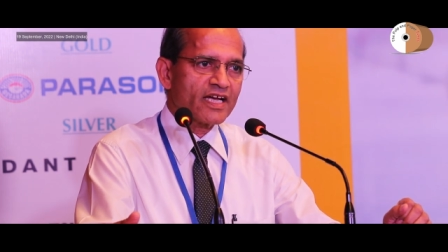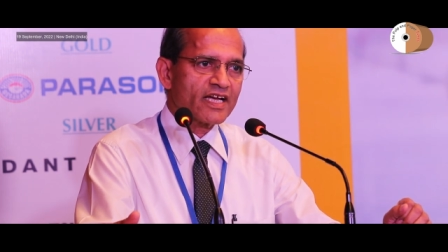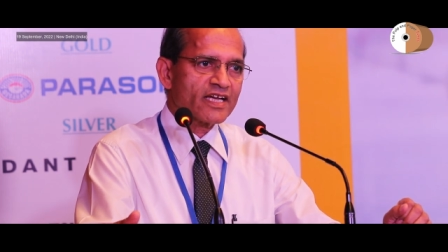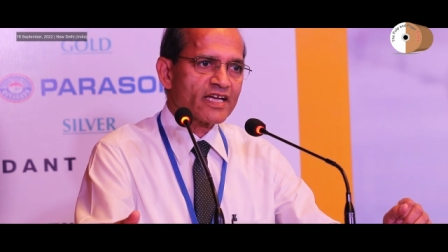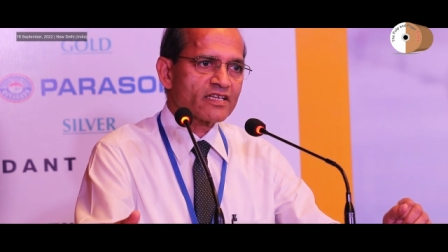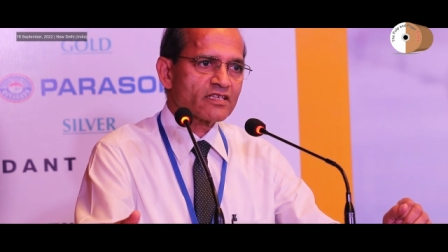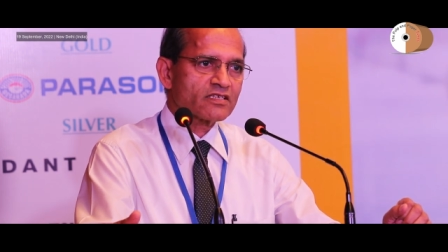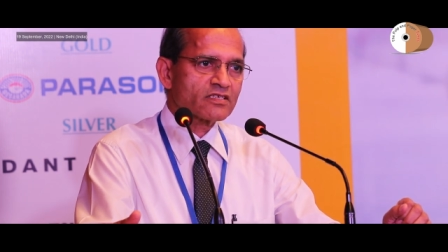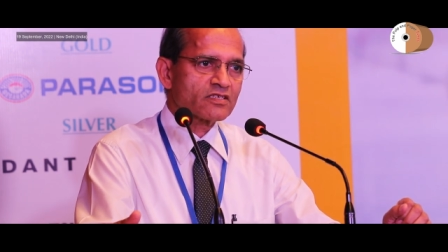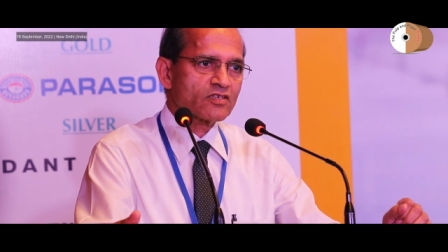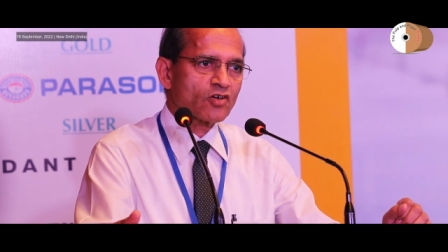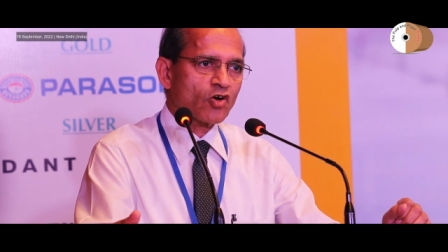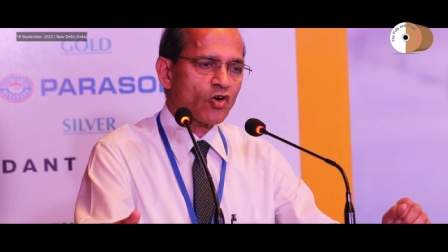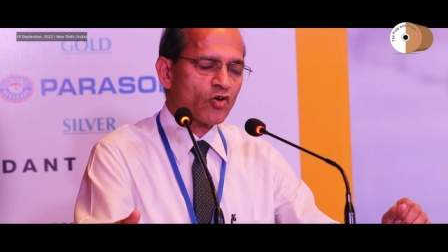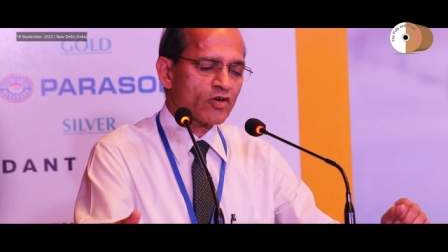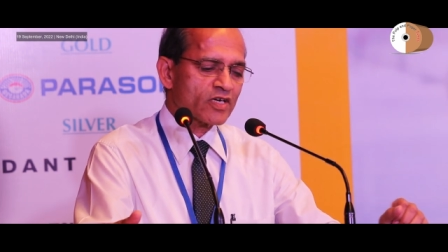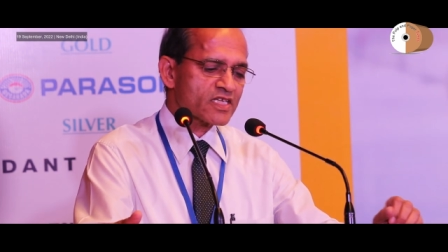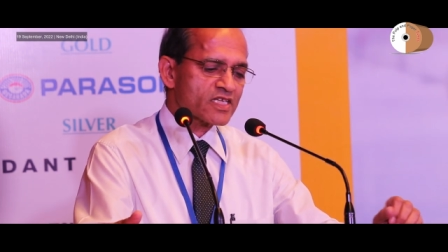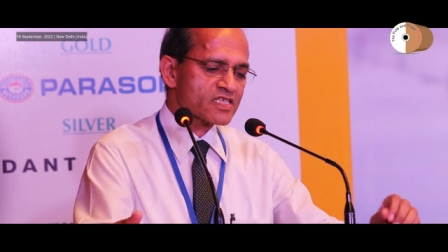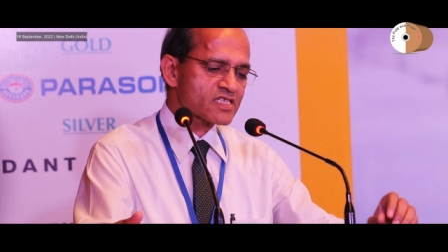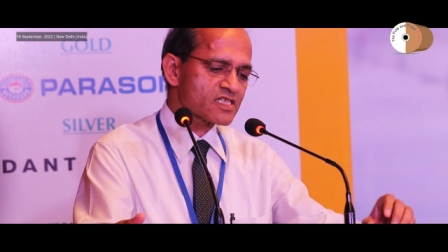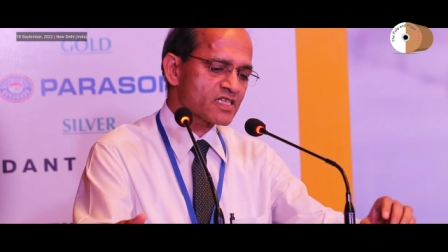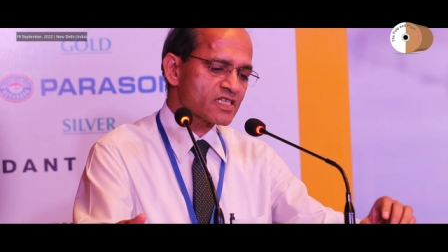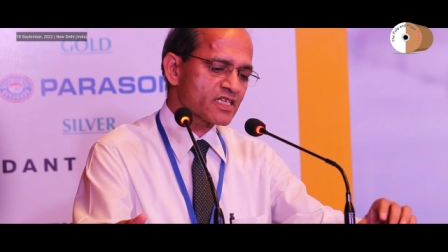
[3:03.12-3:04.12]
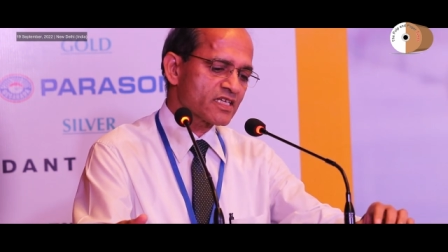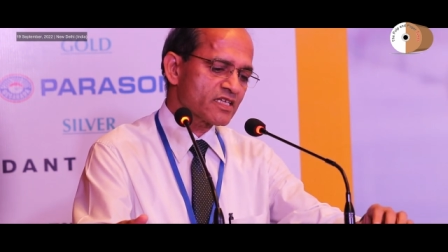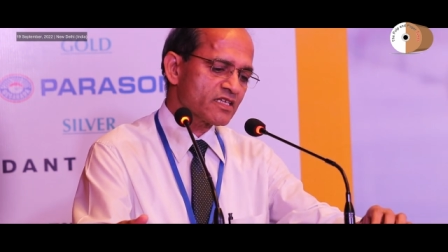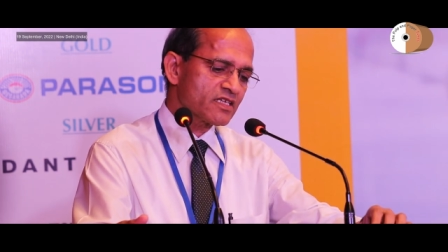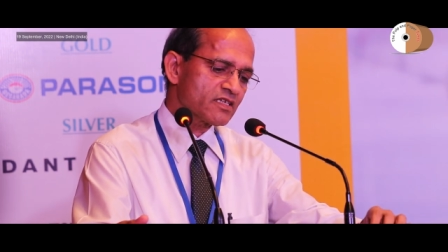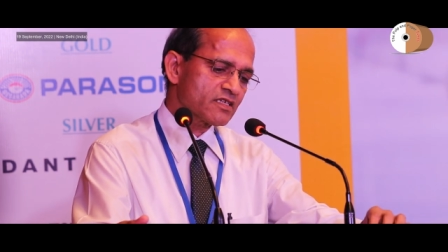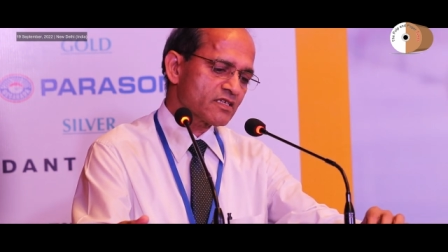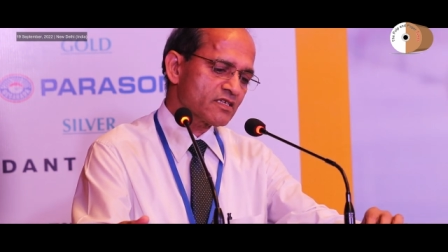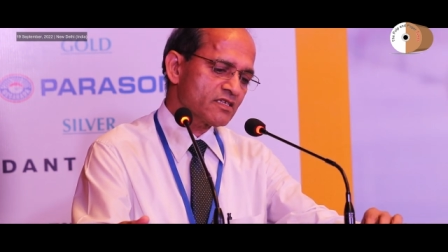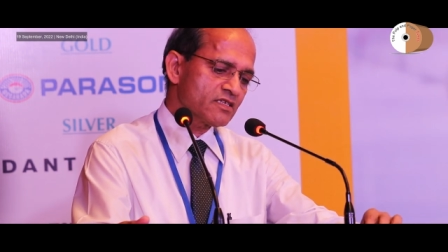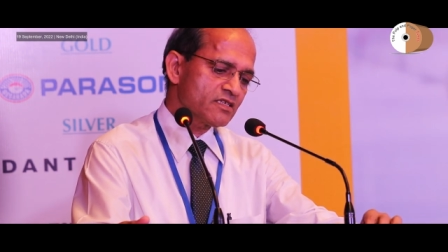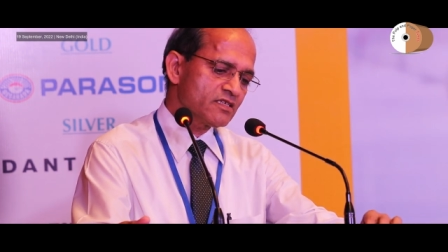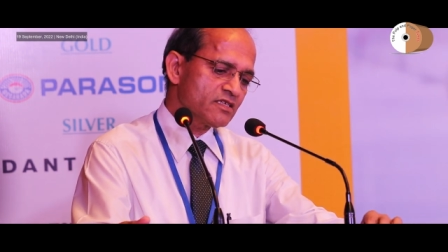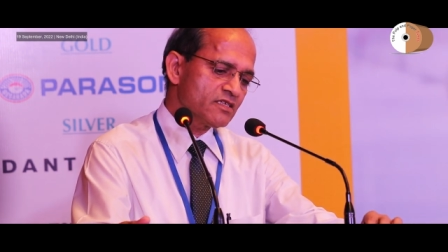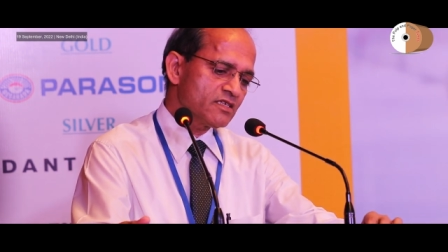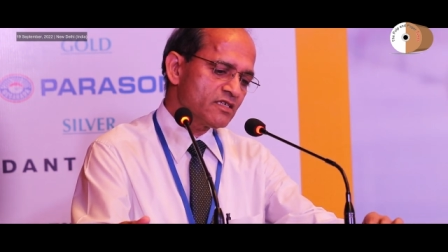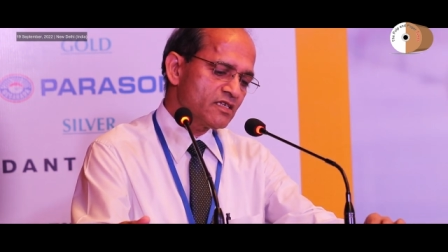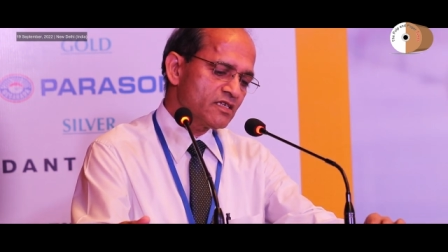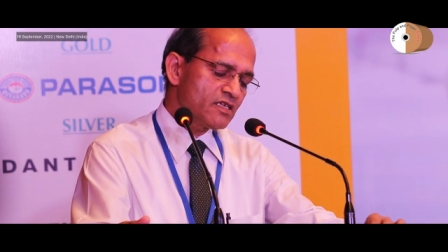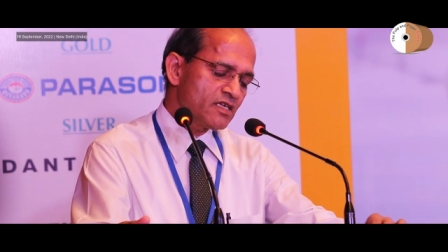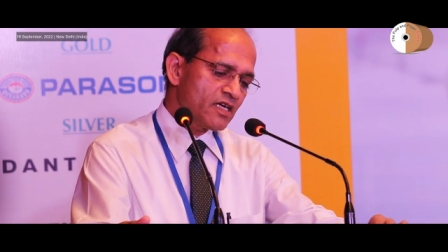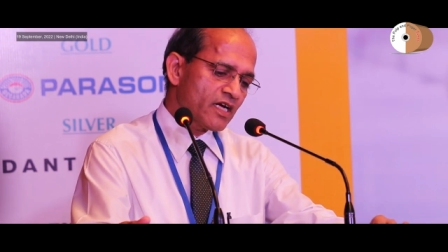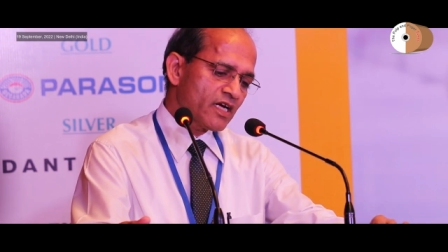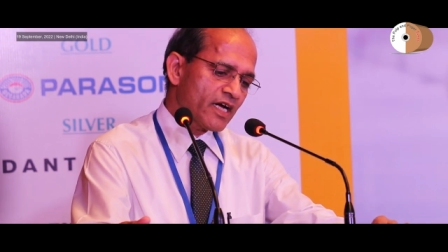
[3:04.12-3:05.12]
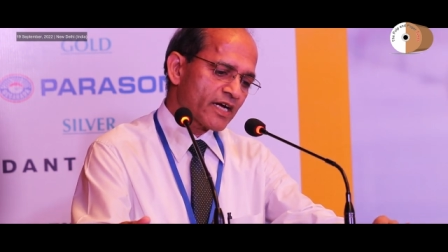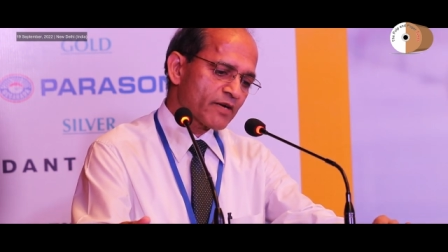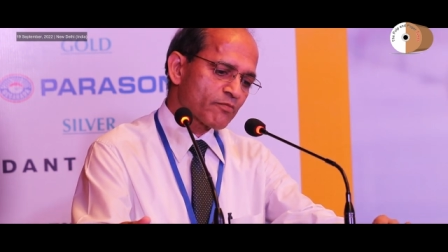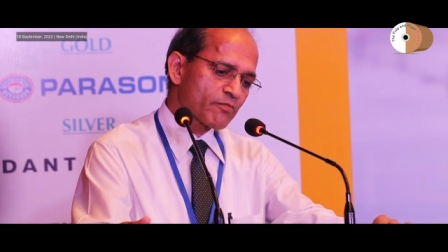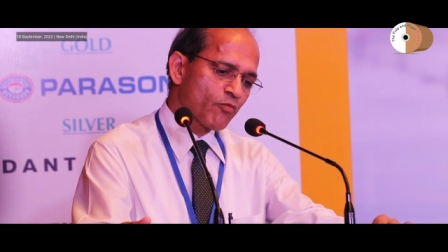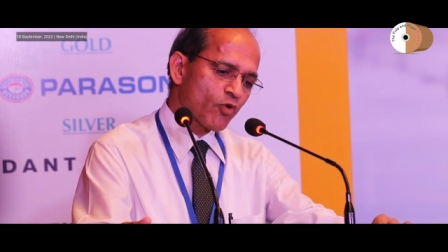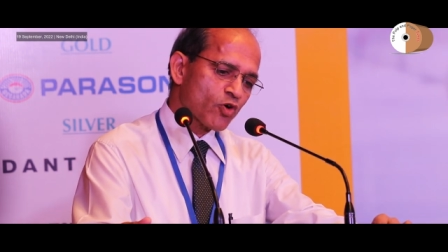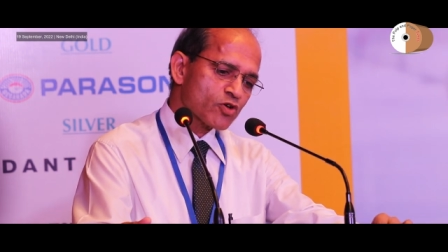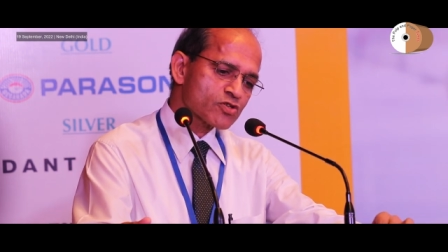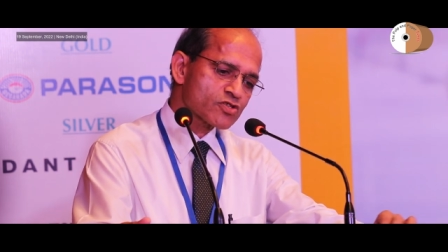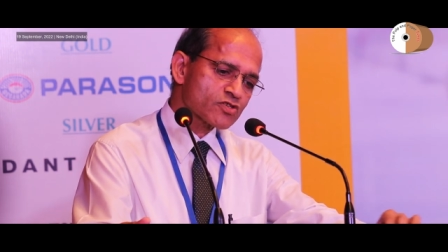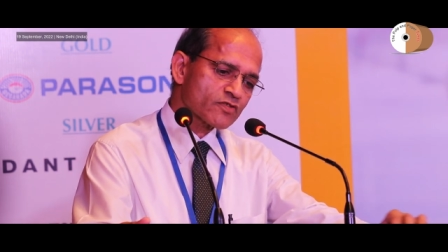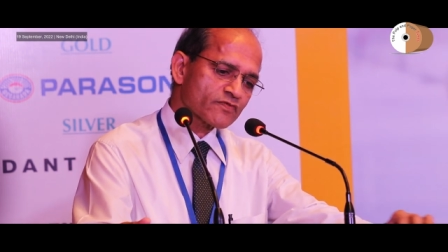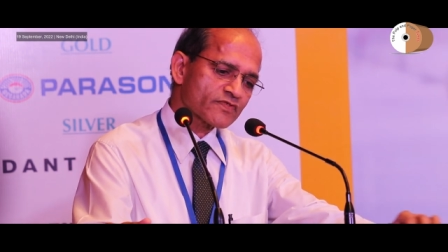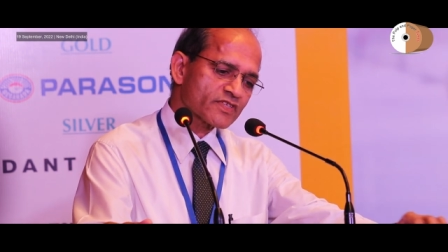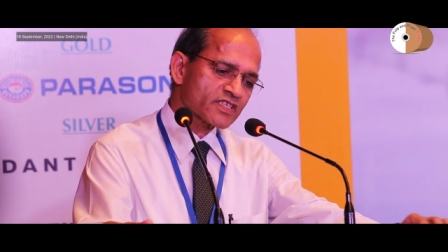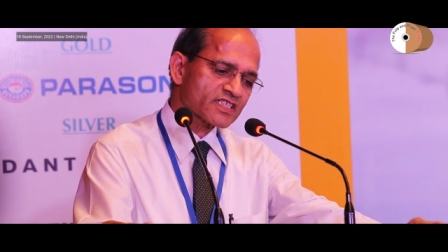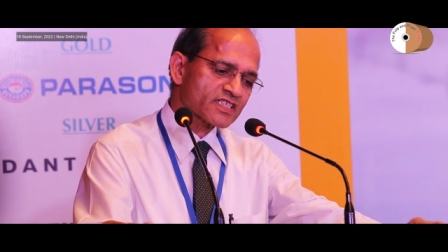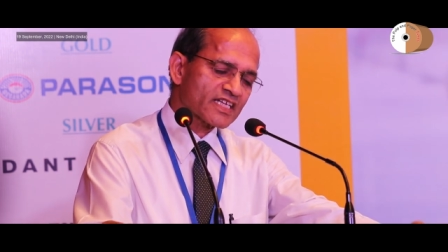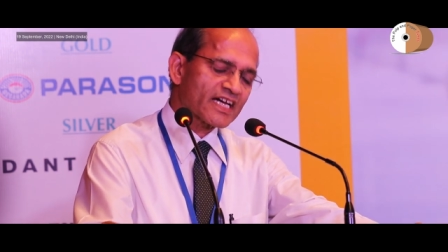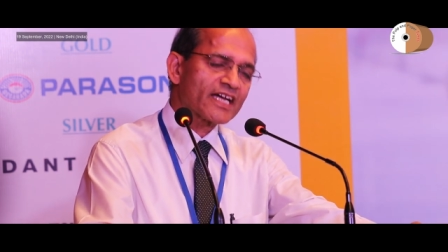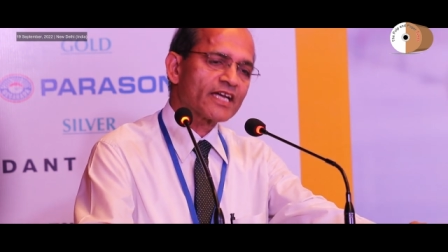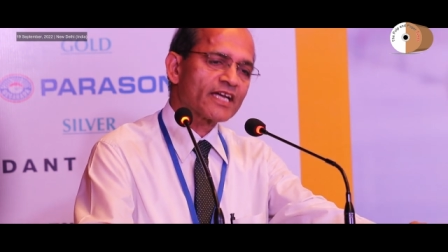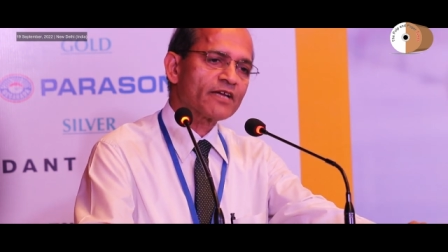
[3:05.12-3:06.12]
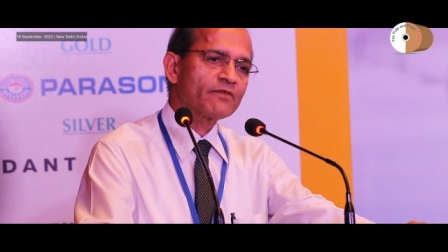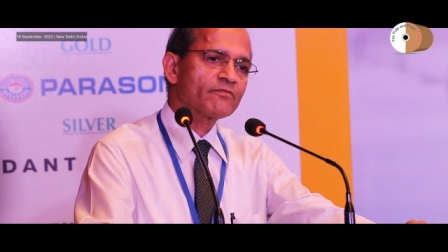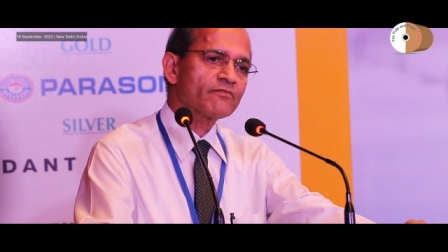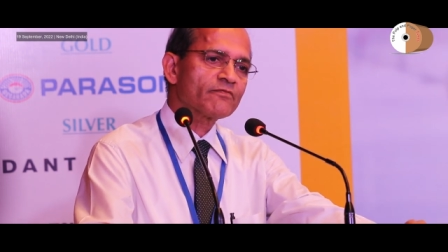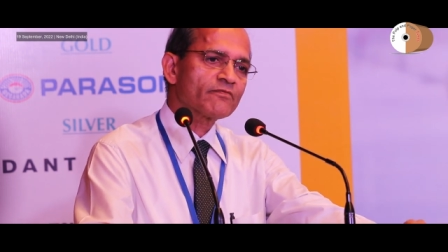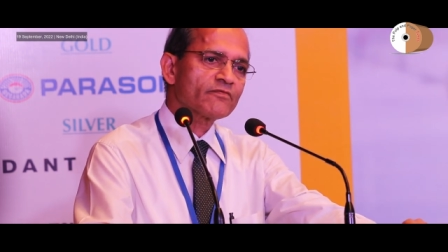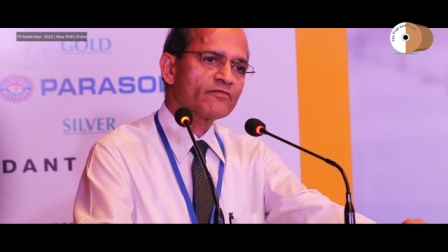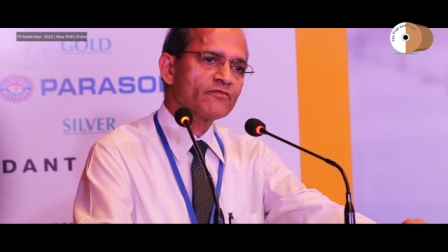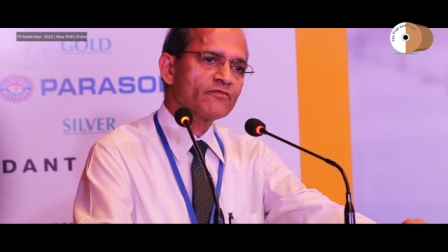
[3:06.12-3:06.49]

And honestly, at most of the time,